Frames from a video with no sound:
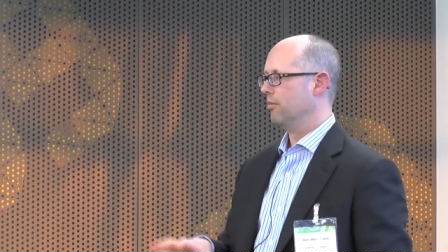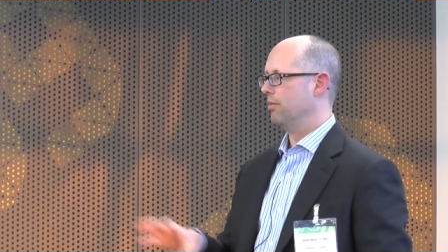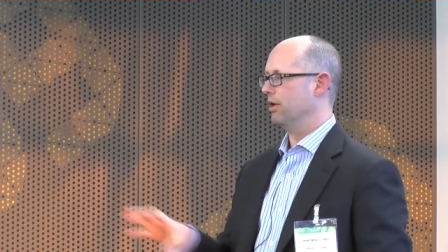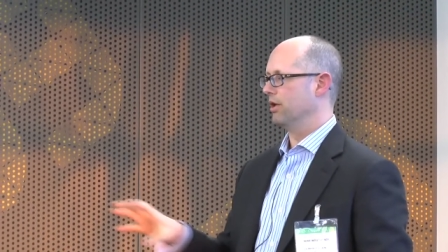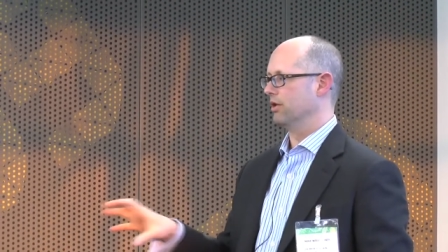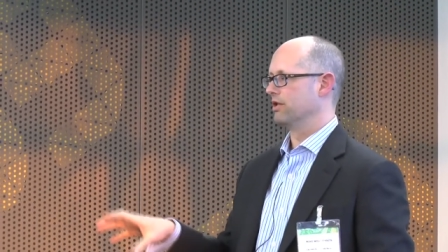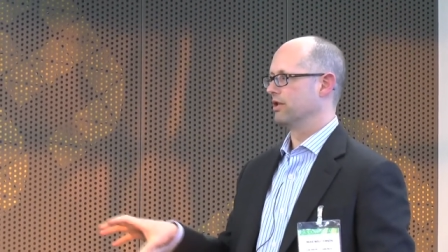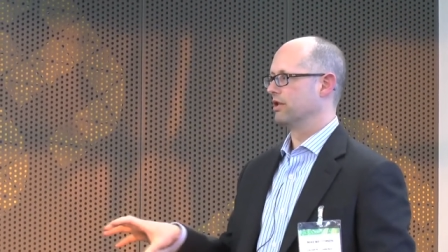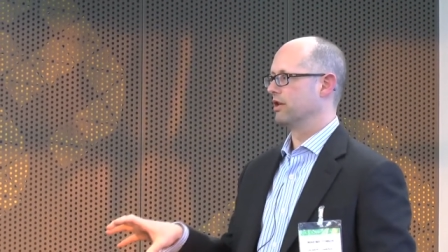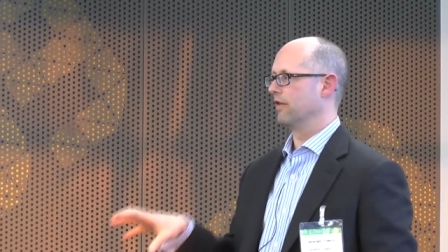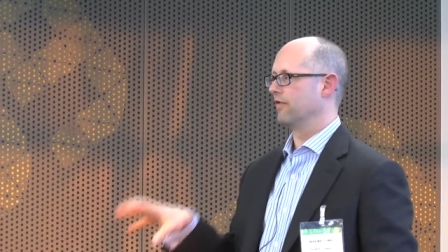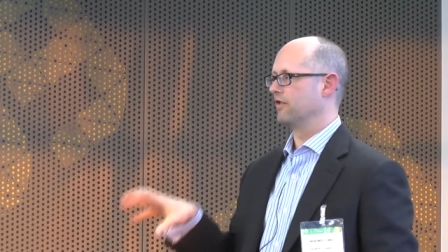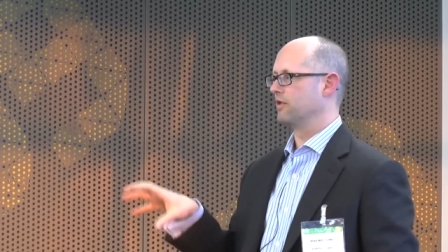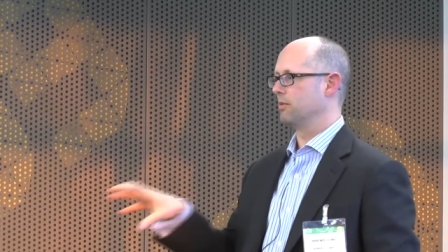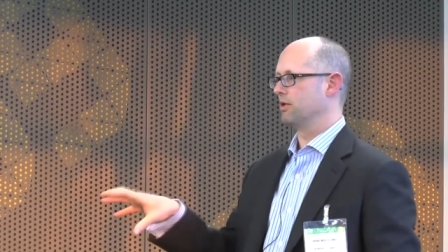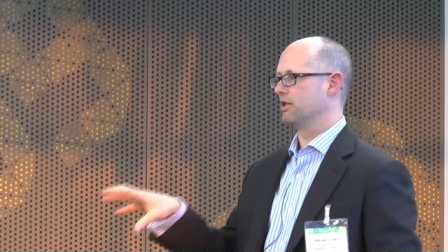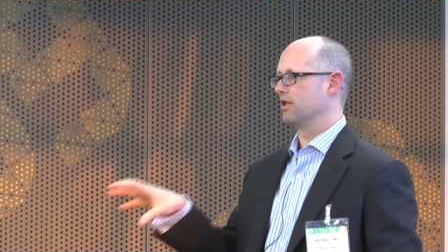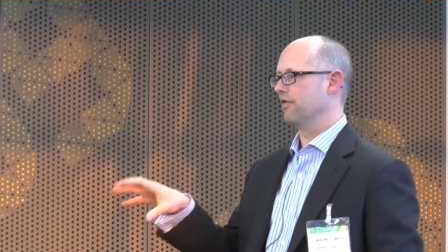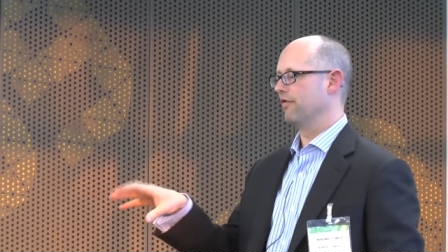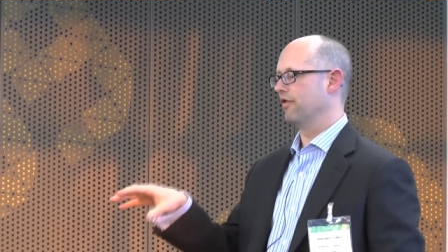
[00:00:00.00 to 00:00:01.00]
build stuff
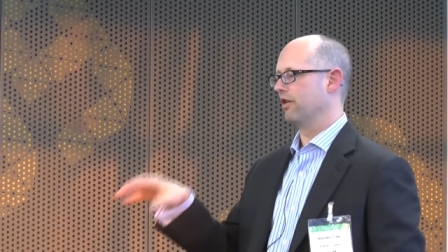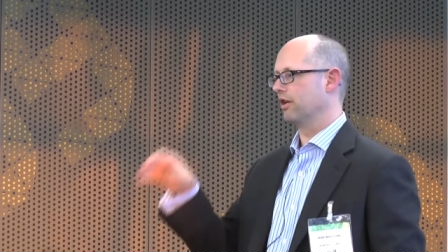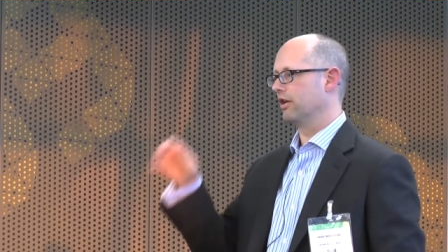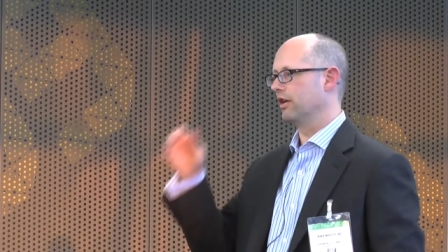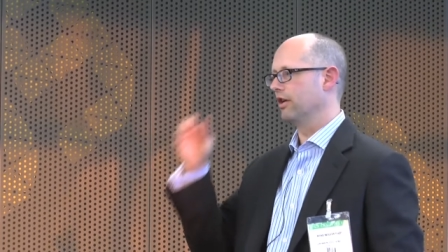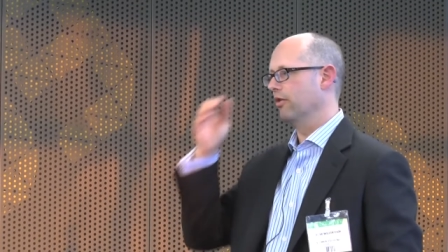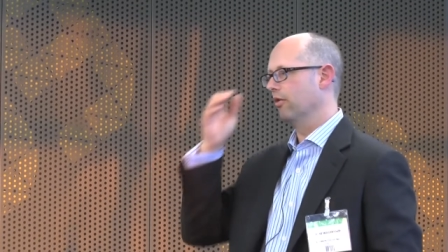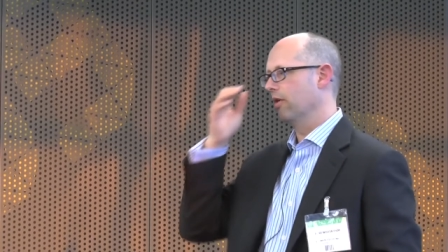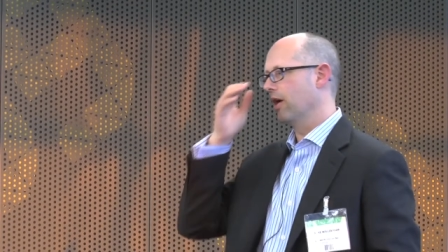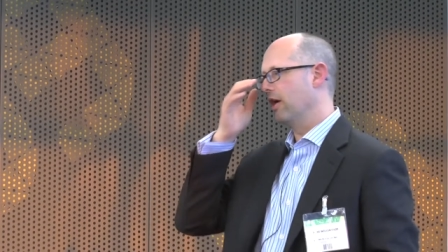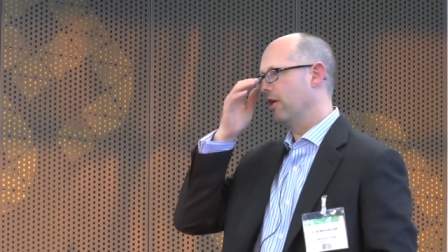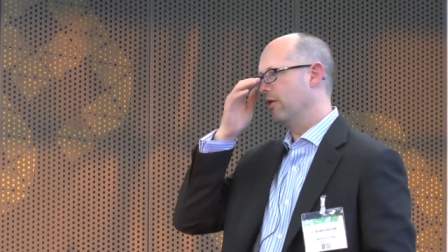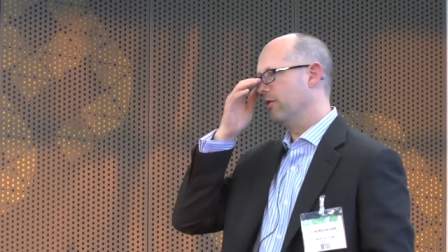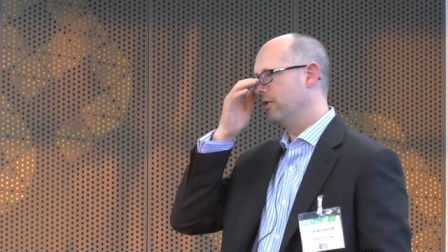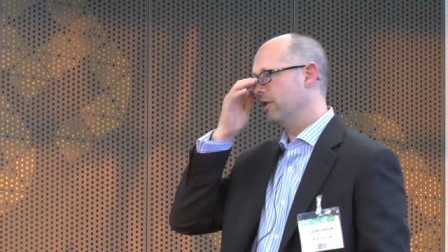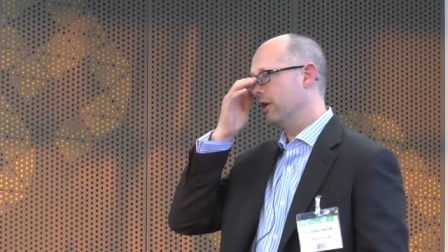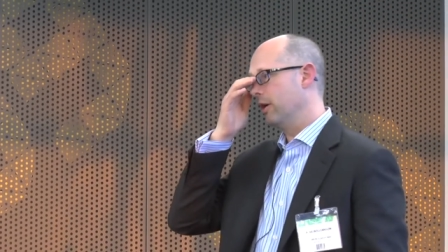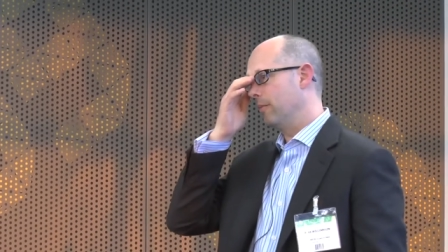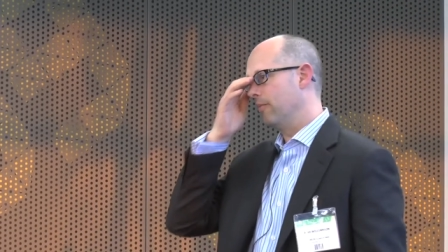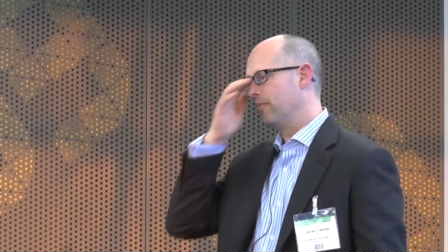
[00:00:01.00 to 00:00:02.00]
specifically
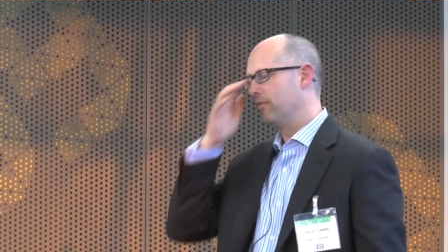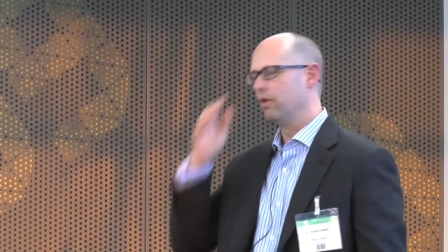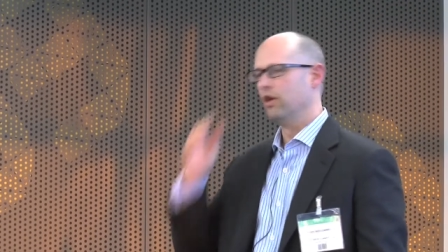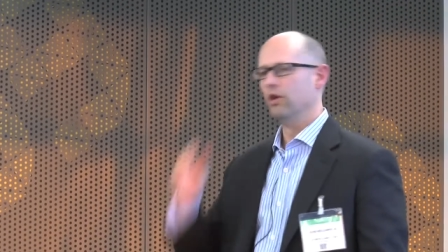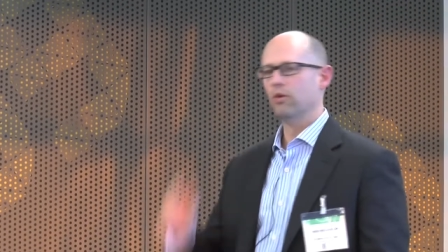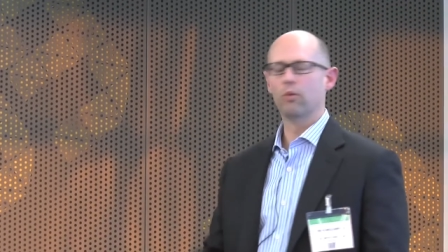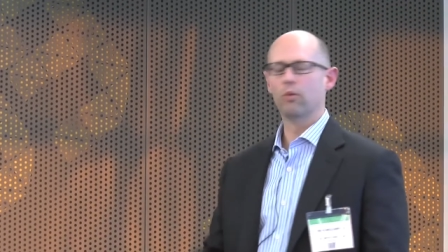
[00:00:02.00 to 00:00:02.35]
around, um,